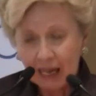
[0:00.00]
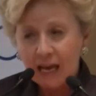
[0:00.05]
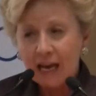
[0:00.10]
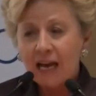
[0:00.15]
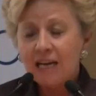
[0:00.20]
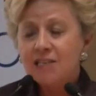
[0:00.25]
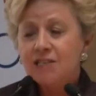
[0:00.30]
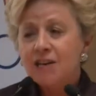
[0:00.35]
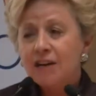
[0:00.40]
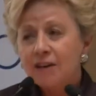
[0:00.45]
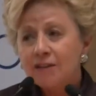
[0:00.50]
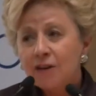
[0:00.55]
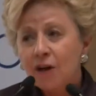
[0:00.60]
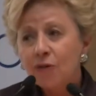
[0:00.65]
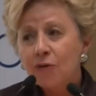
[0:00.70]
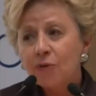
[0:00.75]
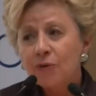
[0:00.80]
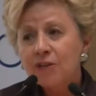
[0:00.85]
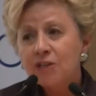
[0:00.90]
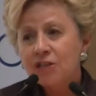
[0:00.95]
As yet
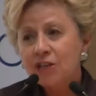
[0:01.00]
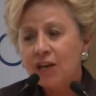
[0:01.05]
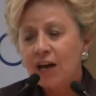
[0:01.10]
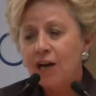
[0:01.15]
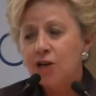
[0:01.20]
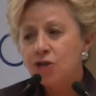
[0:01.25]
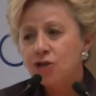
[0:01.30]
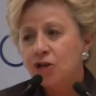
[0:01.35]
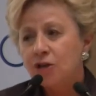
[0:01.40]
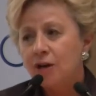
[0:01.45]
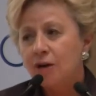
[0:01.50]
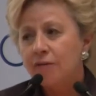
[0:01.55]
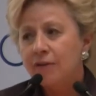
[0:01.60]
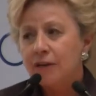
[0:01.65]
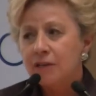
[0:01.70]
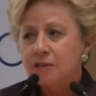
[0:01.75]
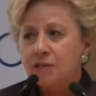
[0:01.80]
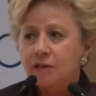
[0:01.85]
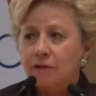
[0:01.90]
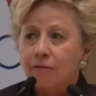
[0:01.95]
another indication of
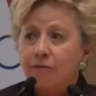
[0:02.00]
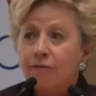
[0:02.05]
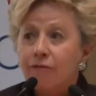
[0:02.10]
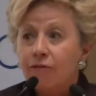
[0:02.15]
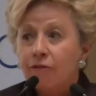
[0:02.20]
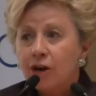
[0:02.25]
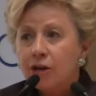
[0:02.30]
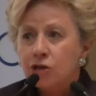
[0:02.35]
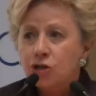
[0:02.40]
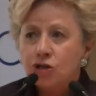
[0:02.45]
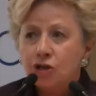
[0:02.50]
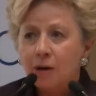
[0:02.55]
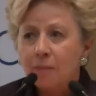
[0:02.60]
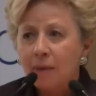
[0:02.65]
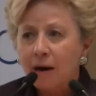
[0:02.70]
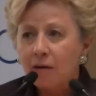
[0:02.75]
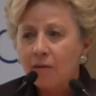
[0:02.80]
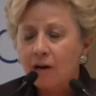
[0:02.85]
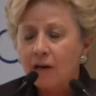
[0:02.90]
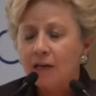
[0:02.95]
his
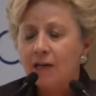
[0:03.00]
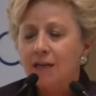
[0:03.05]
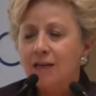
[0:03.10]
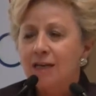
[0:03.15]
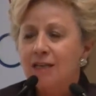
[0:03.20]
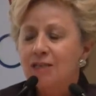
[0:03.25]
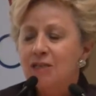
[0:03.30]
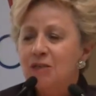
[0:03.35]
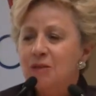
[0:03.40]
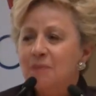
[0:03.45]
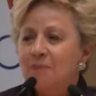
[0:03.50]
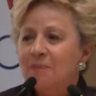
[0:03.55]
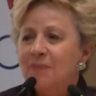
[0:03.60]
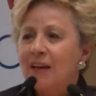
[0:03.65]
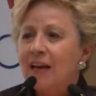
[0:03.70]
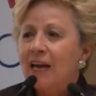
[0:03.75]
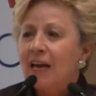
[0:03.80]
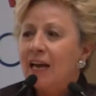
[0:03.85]
French-Americanness,